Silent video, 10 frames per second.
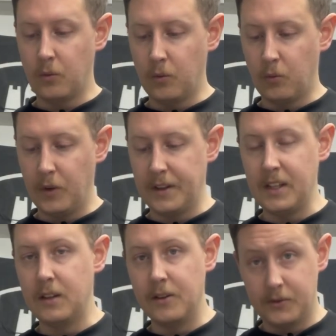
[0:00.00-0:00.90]

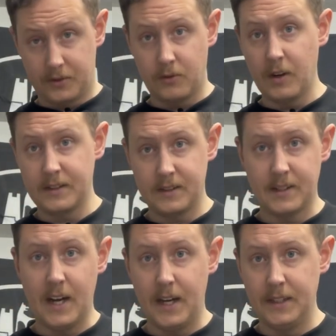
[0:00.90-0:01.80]
with those correct
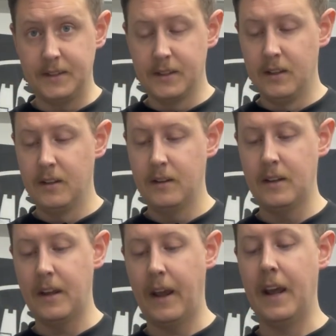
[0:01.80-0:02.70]
sides,
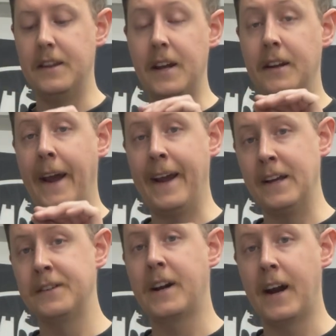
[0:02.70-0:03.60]
and then
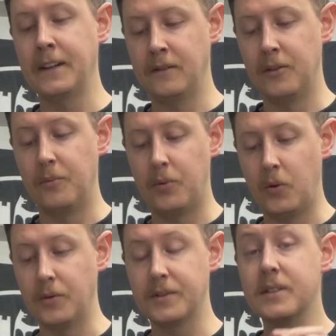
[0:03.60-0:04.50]
hand tighten the
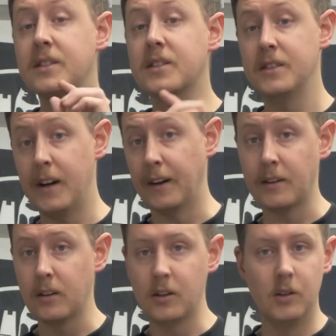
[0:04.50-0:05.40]
bolts snug.
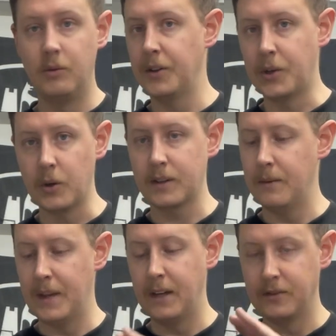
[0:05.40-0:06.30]
You don't want to torque them
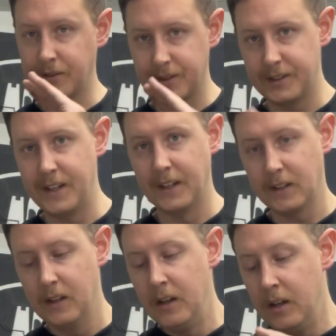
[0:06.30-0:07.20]
down, just snug.
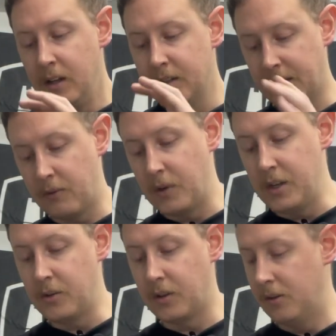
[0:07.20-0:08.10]
That way
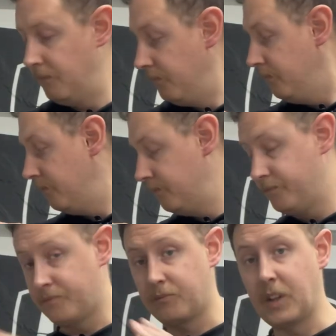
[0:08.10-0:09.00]
you can
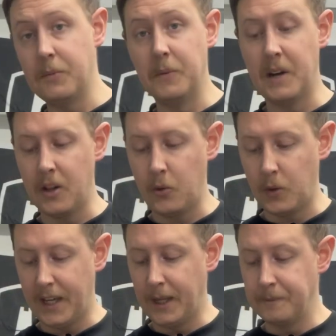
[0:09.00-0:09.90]
keep them out of the
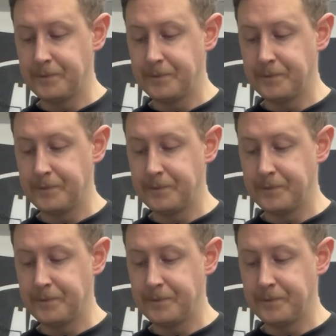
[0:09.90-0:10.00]
way.